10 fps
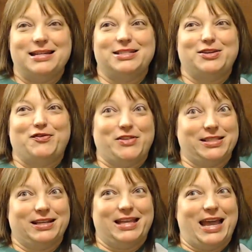to
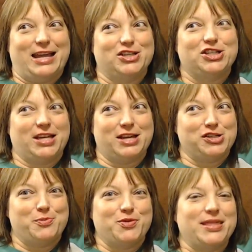physically age to catch
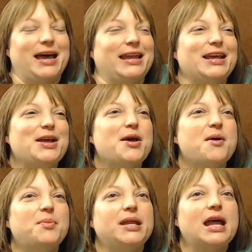up with that.
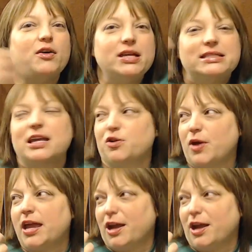But now he's like gray-haired.